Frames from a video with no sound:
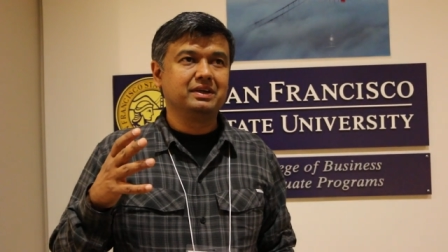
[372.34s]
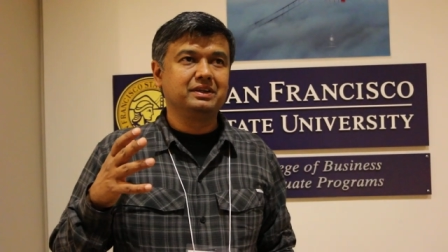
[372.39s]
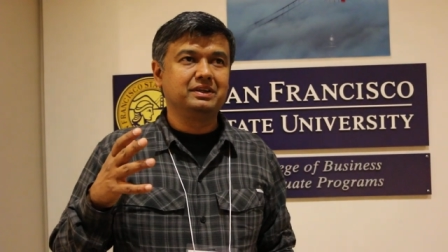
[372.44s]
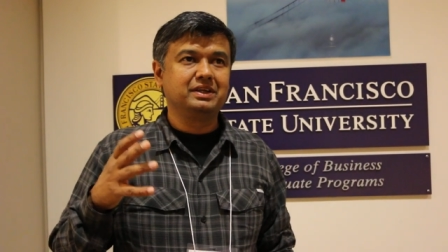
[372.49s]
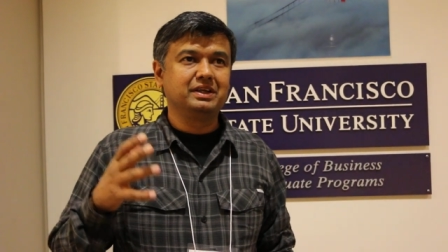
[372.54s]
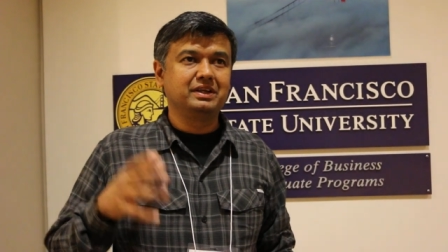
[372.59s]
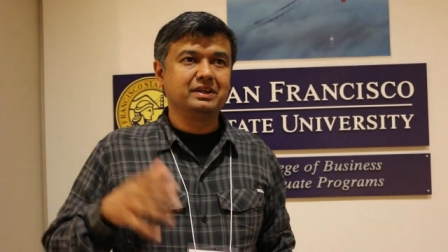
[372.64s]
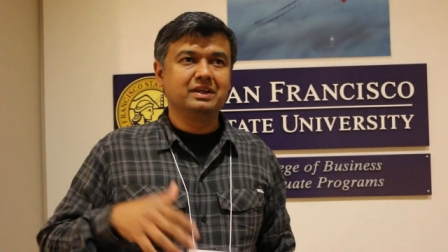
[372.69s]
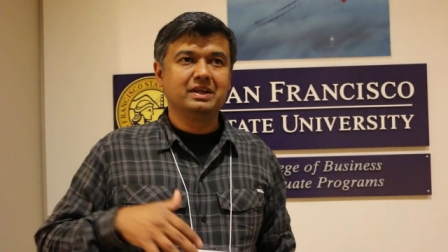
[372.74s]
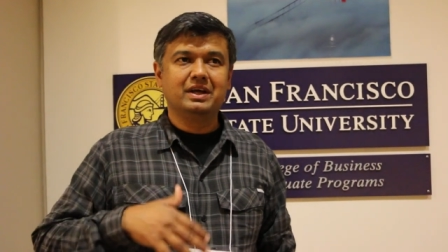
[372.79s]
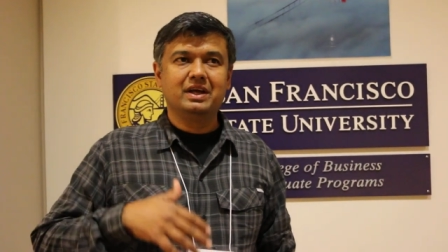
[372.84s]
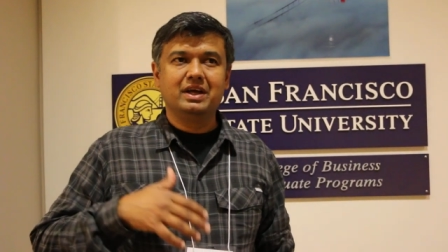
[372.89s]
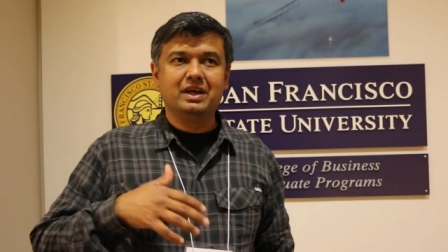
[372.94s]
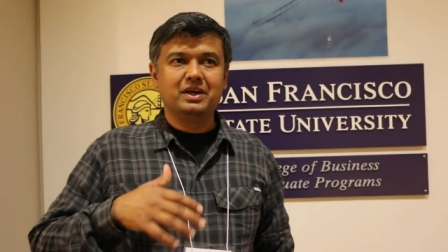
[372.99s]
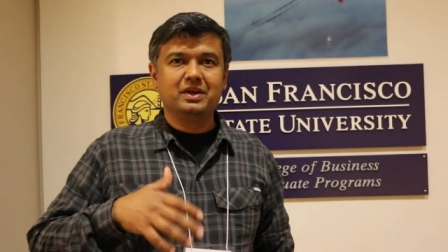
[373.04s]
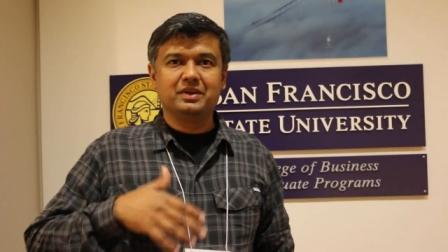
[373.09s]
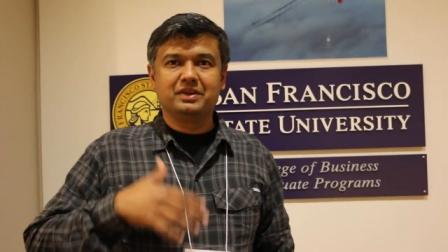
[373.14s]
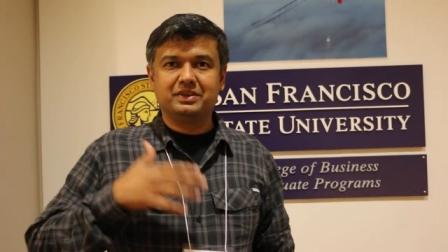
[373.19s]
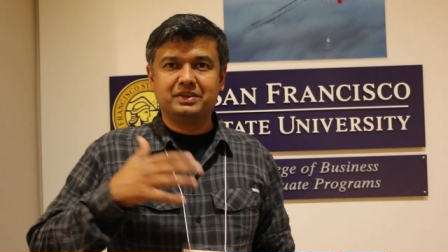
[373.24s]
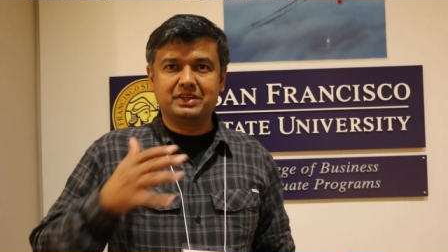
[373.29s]
the,
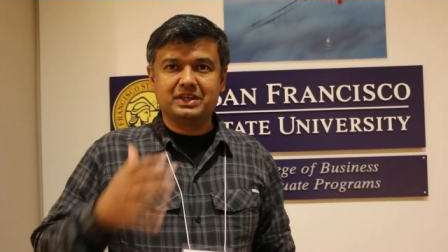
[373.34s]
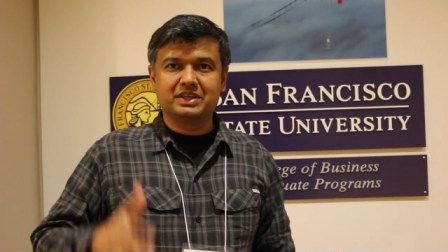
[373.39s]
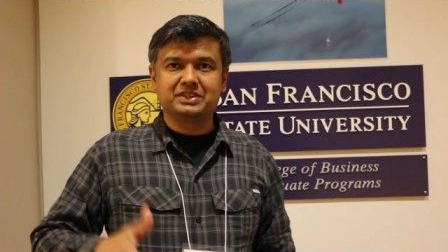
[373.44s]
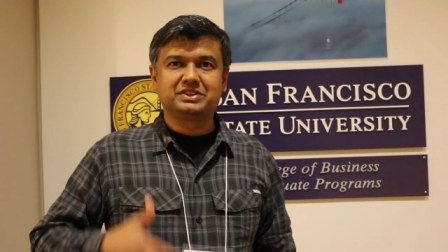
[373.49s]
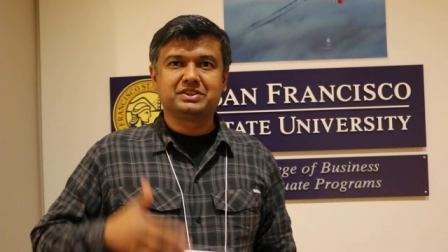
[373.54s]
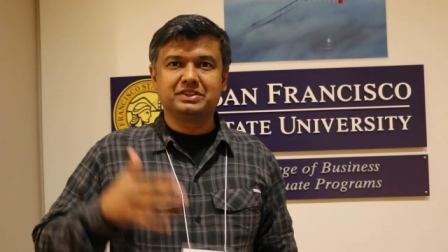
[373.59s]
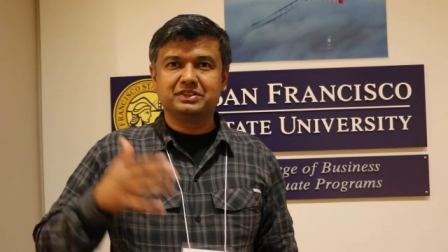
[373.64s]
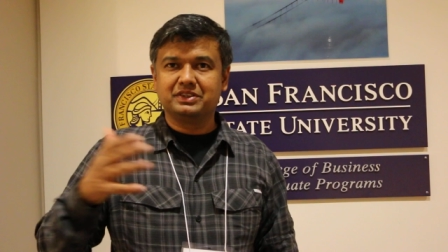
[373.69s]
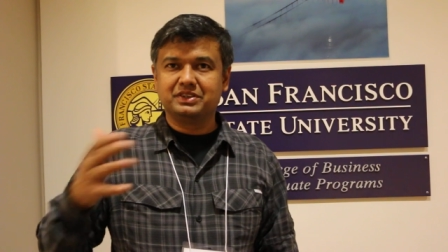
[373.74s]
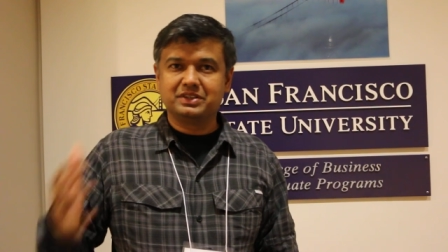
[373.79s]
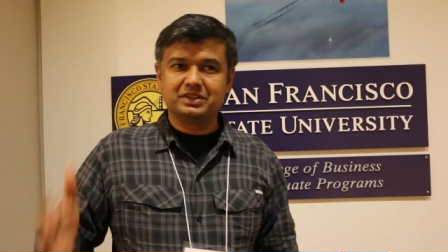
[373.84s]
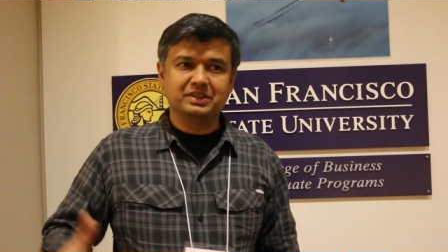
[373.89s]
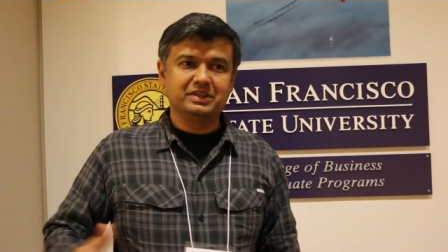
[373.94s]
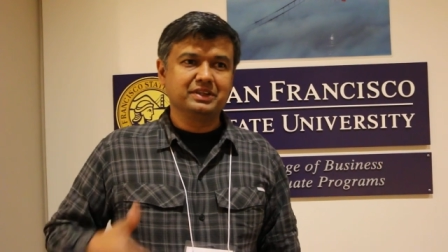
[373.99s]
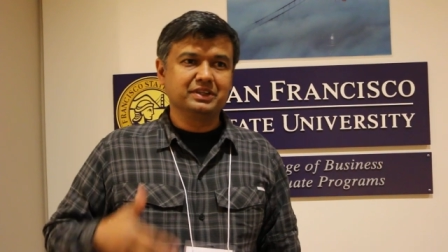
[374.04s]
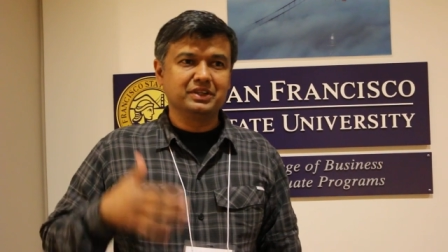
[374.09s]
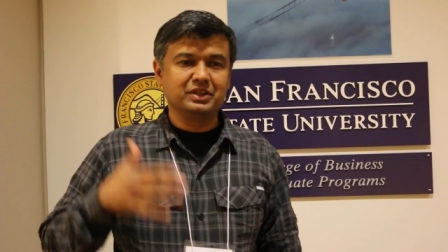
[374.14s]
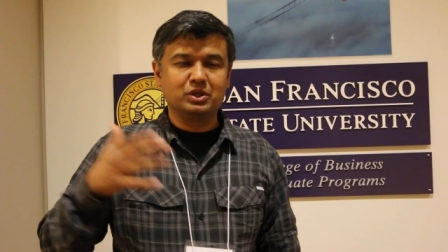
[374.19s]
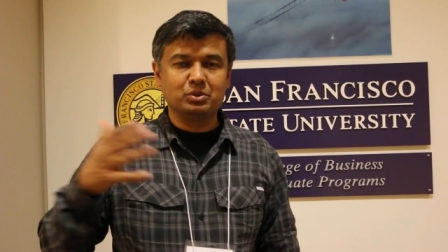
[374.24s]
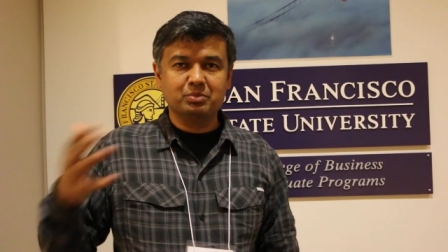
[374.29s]
you know, the dust and the dirt
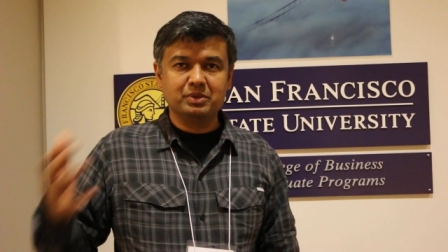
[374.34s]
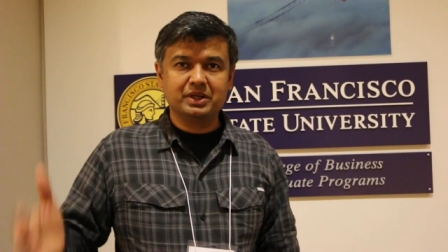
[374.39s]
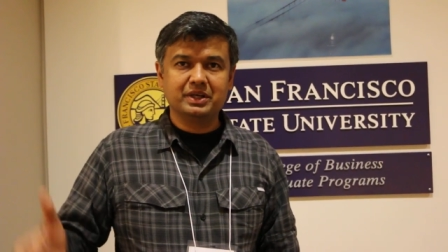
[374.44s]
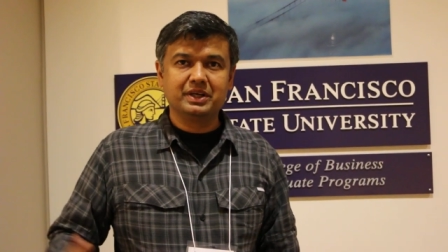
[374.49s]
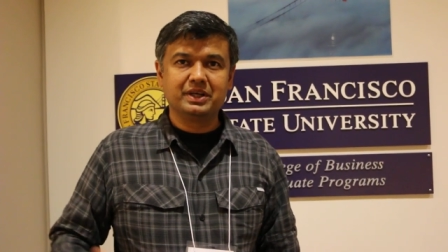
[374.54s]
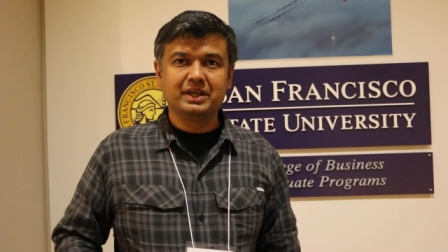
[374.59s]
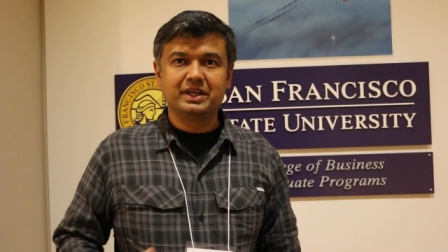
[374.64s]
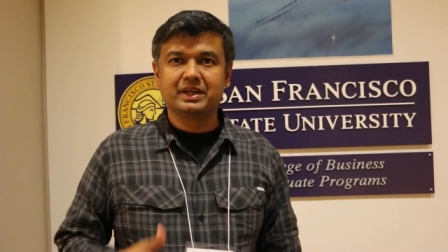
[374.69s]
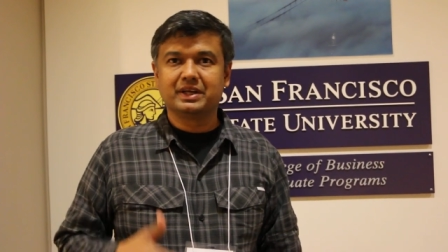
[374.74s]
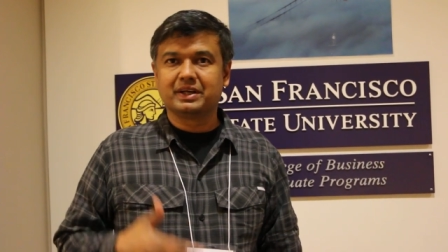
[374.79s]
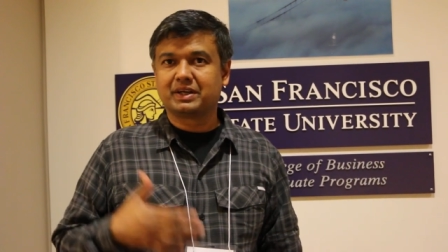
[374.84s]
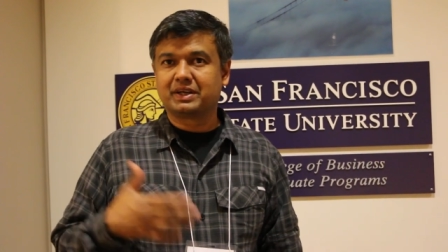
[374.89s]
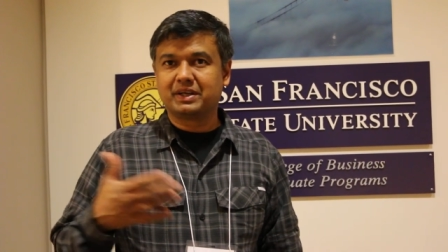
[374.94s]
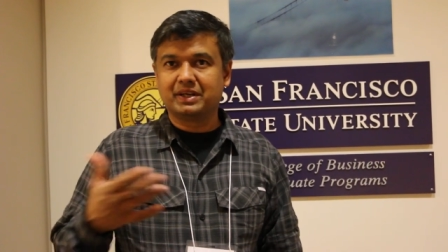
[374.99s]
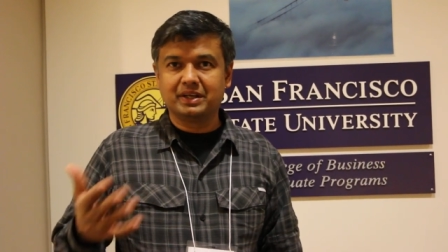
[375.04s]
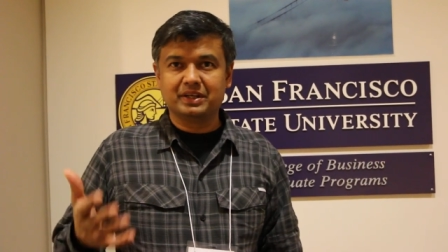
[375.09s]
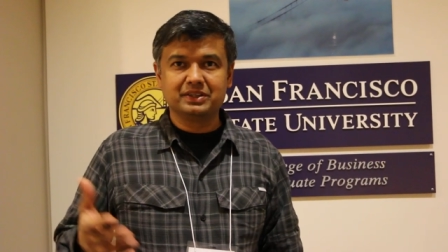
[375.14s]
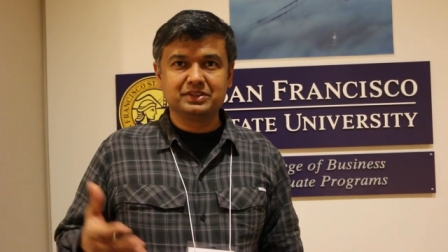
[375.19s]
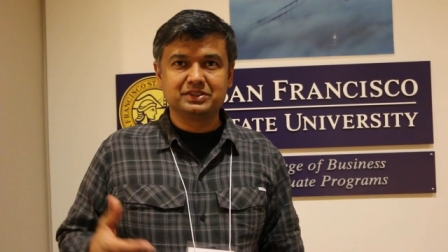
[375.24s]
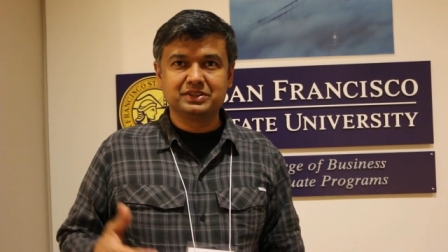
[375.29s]
and the humidity and
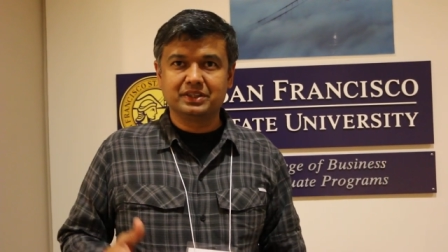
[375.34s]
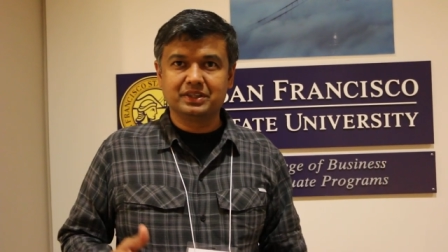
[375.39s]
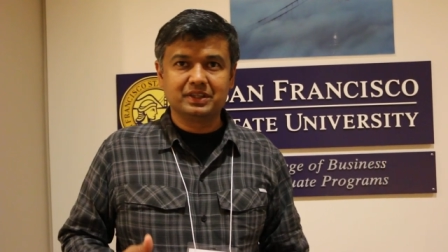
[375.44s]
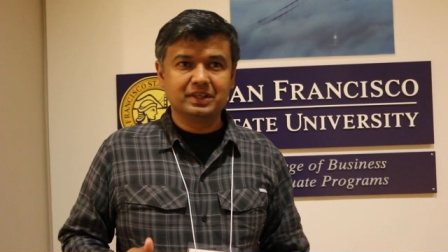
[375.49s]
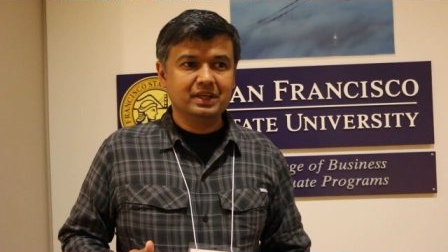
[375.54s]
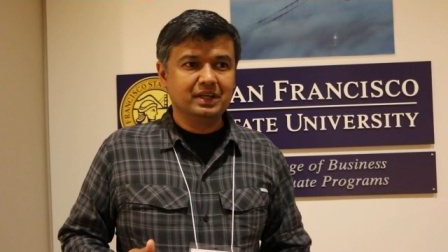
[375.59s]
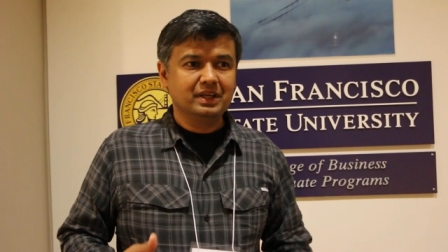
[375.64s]
kids and,